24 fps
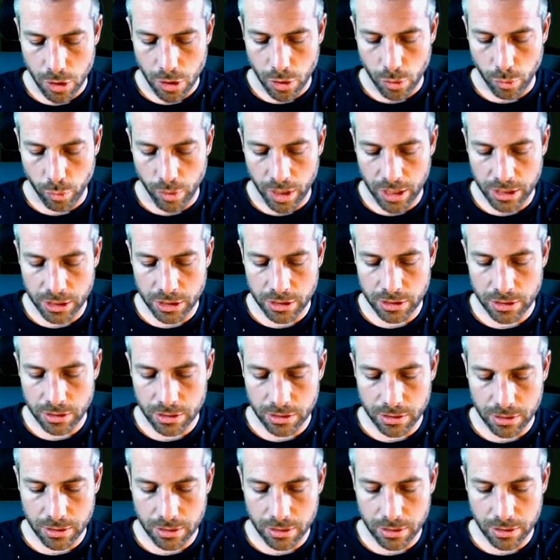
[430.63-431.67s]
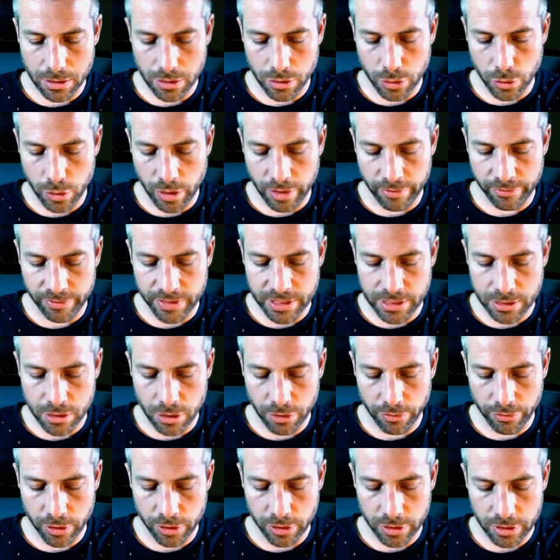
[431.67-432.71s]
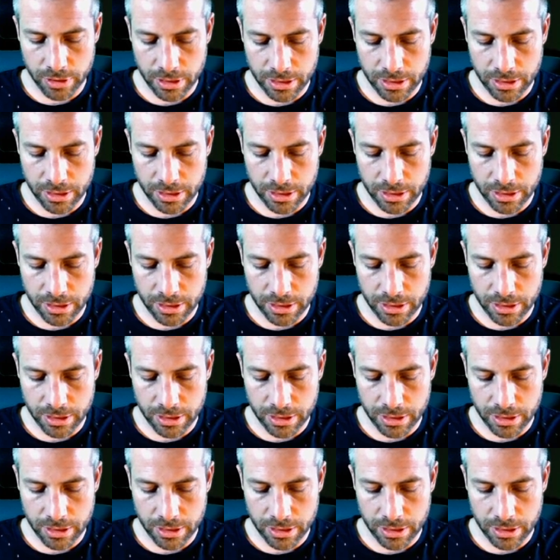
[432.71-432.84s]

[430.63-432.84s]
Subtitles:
Once you have discovered